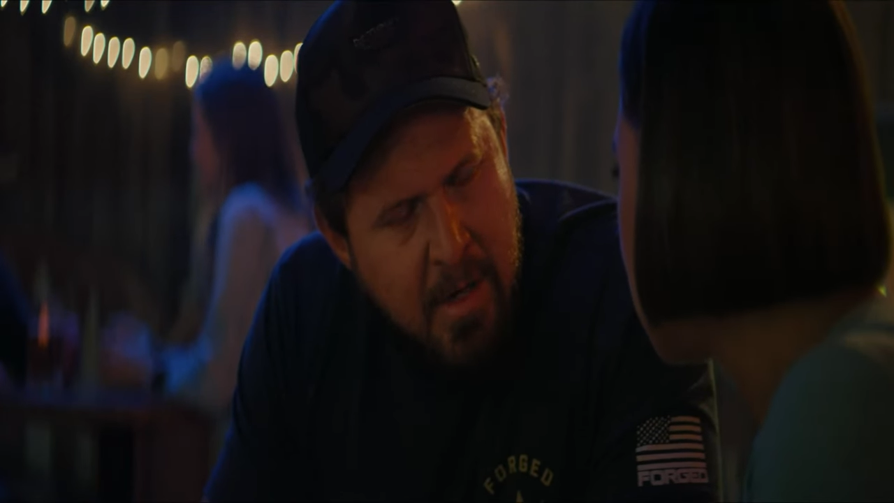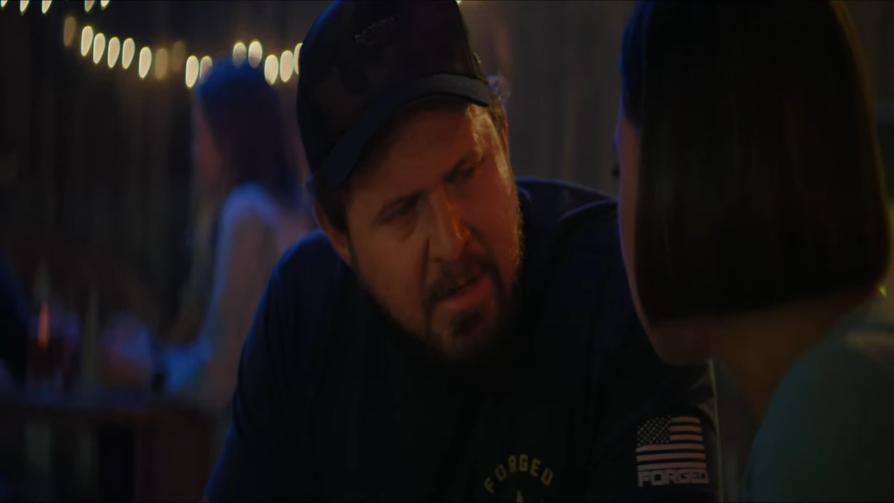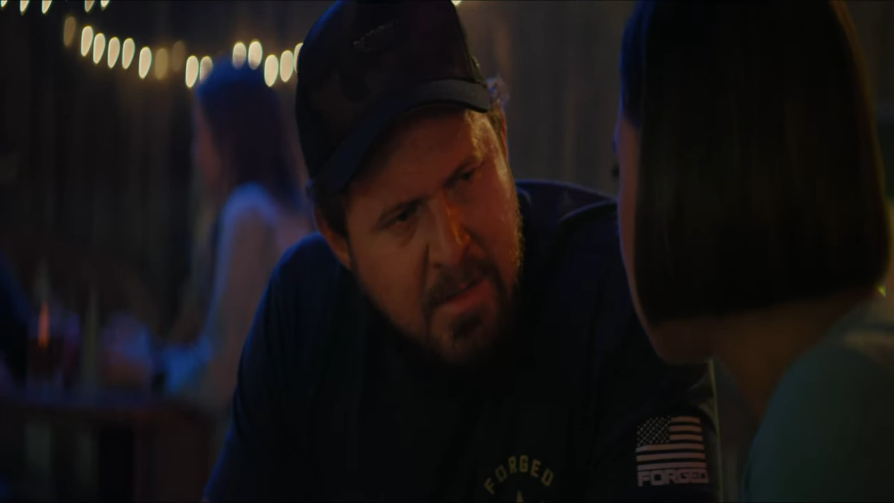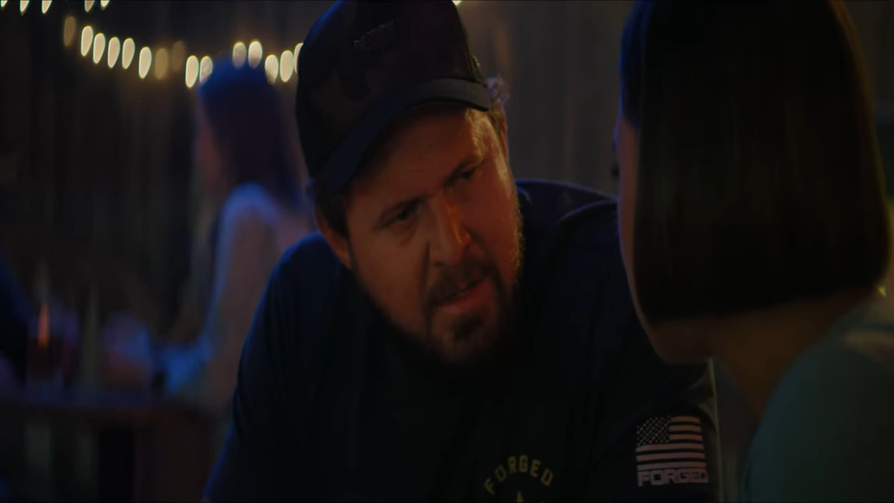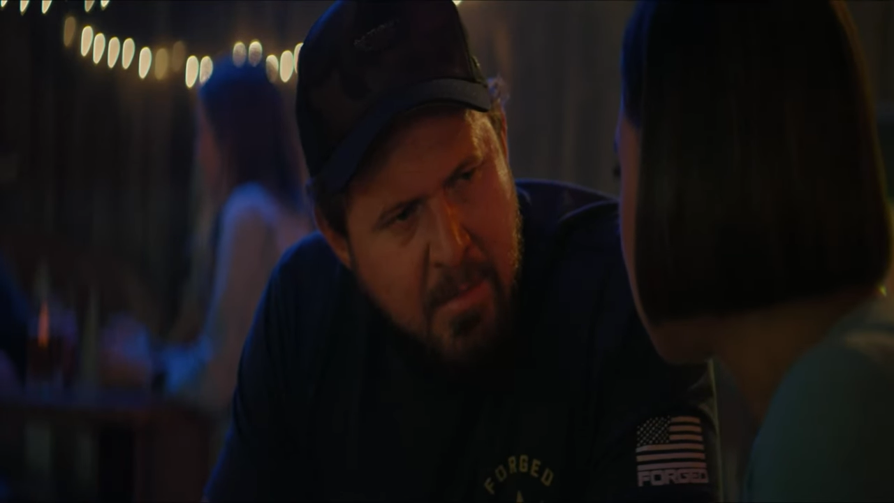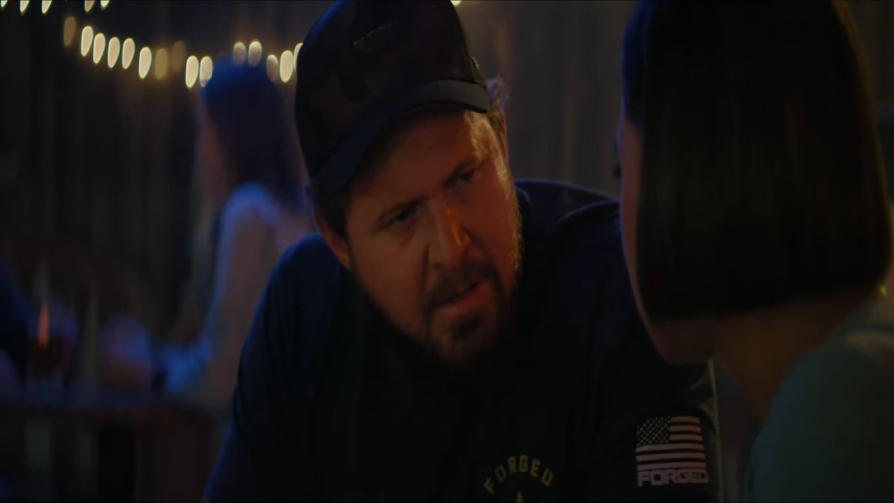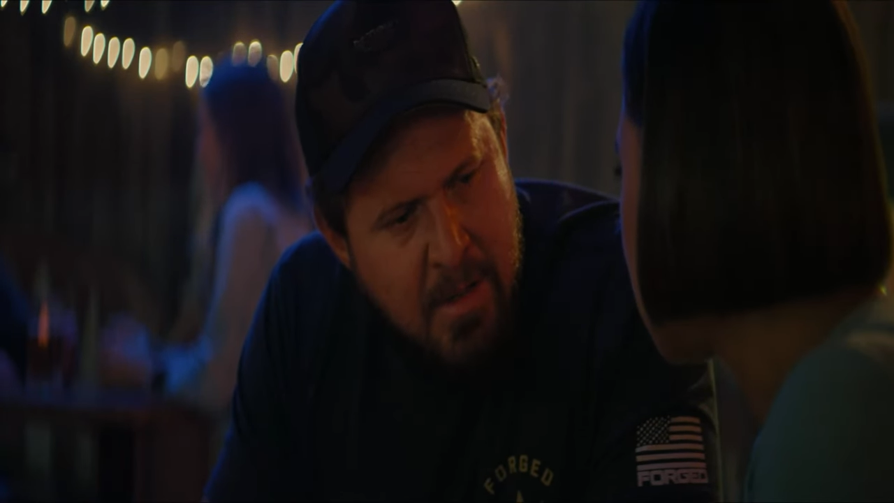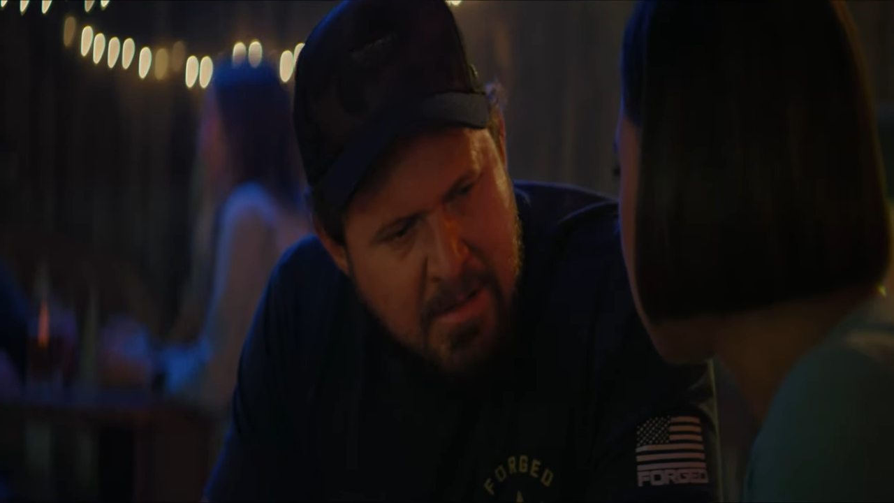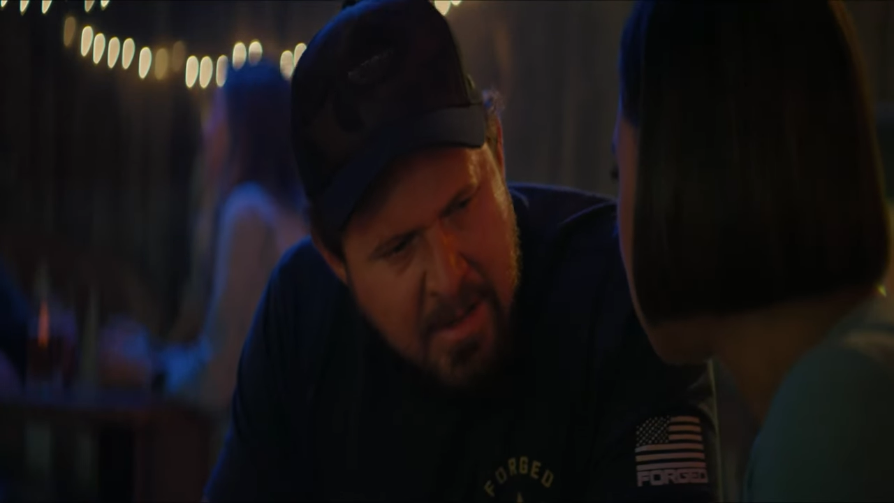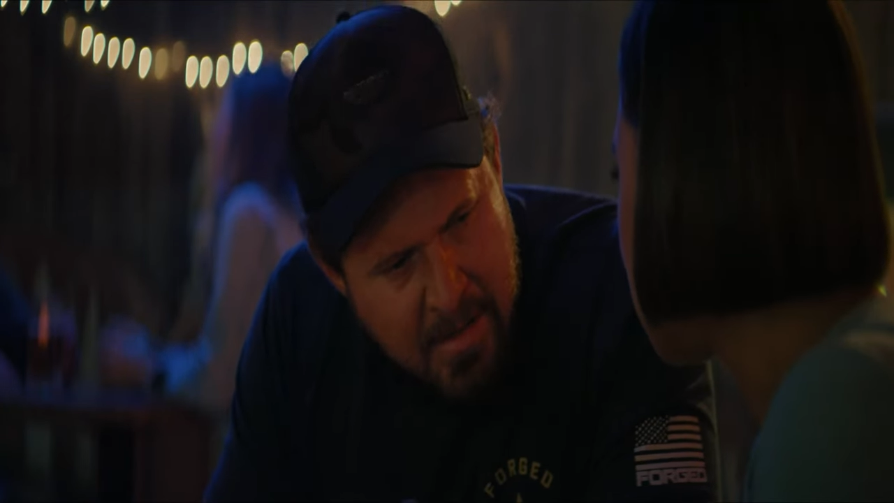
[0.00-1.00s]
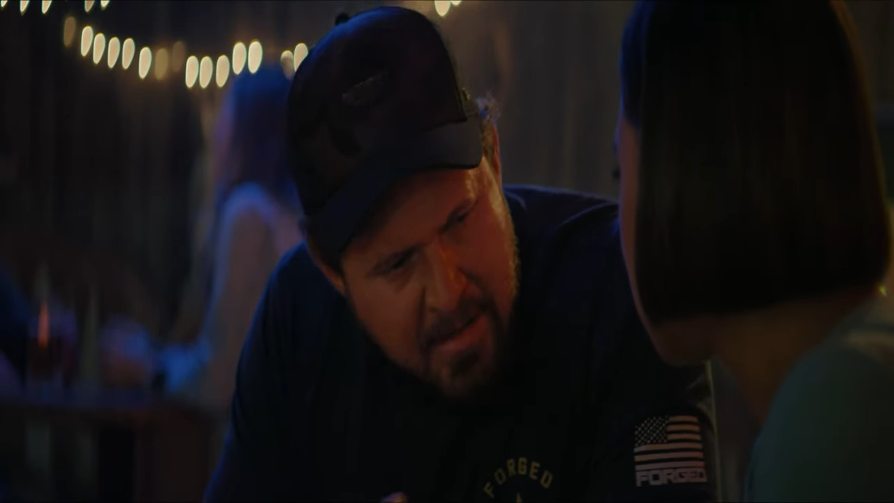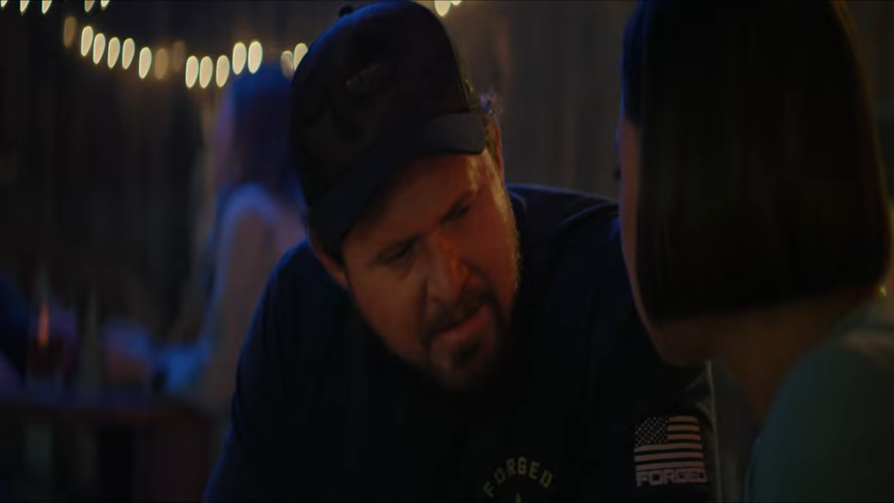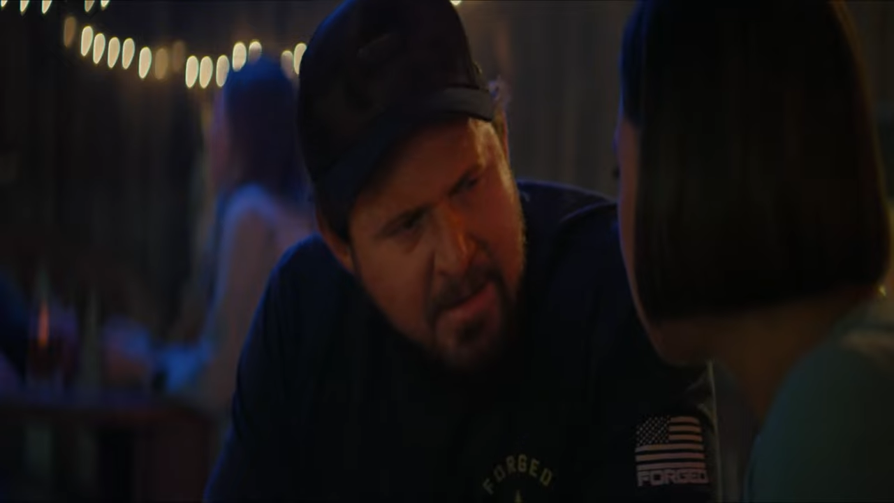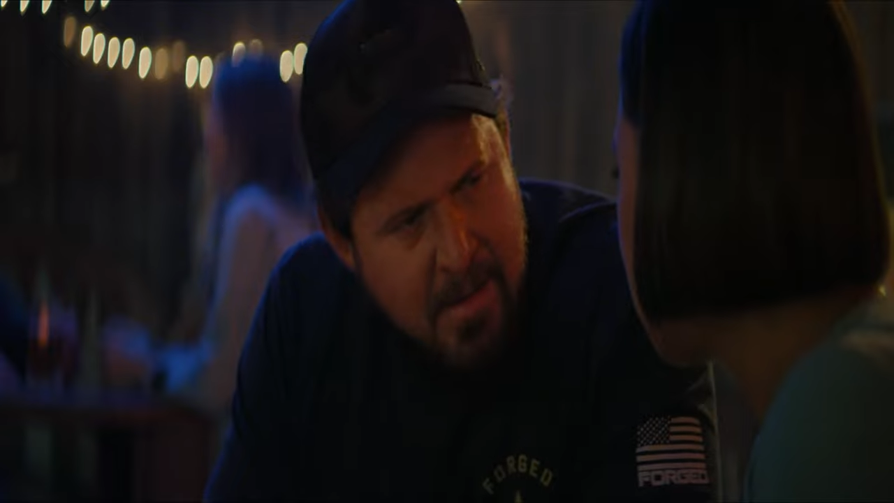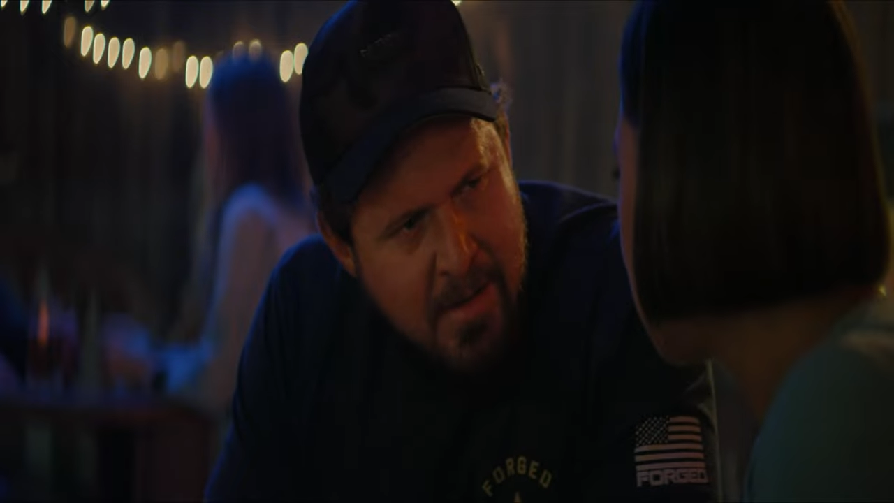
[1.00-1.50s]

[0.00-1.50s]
because of him, and he's getting a,